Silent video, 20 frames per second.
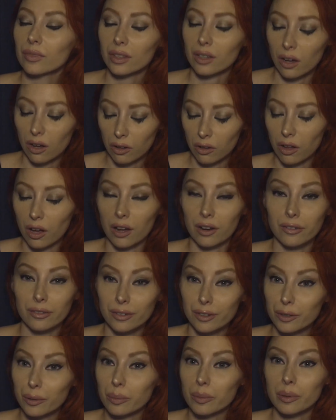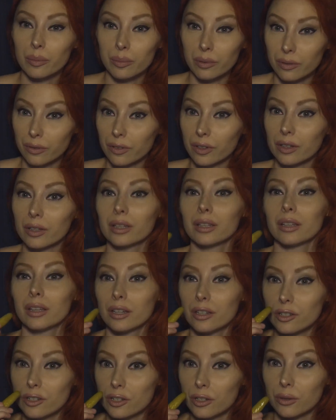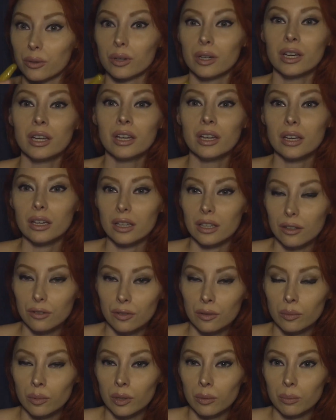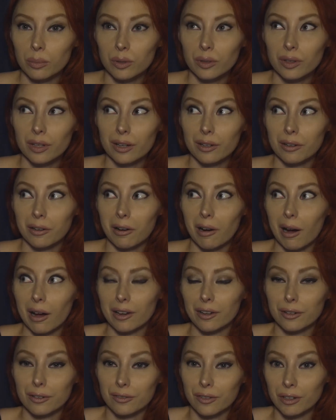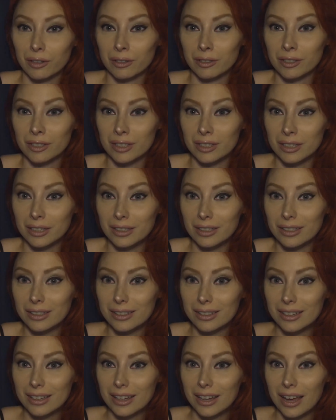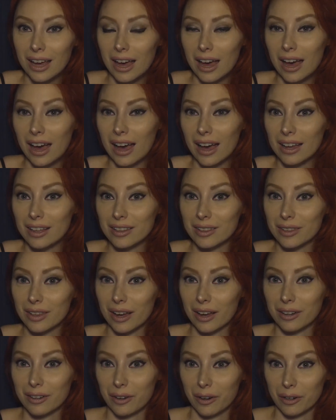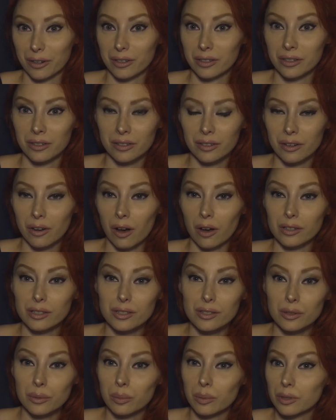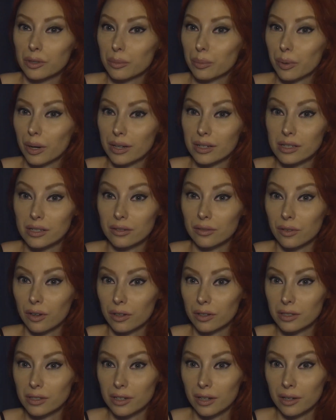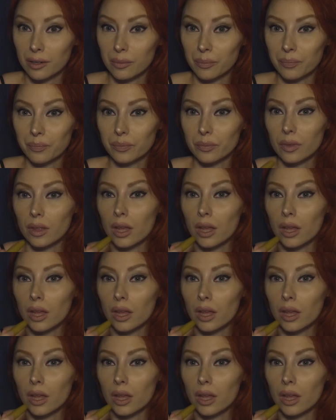a lot of other people feel like that too. Even people that are higher functioning and that are not super depressive all the time,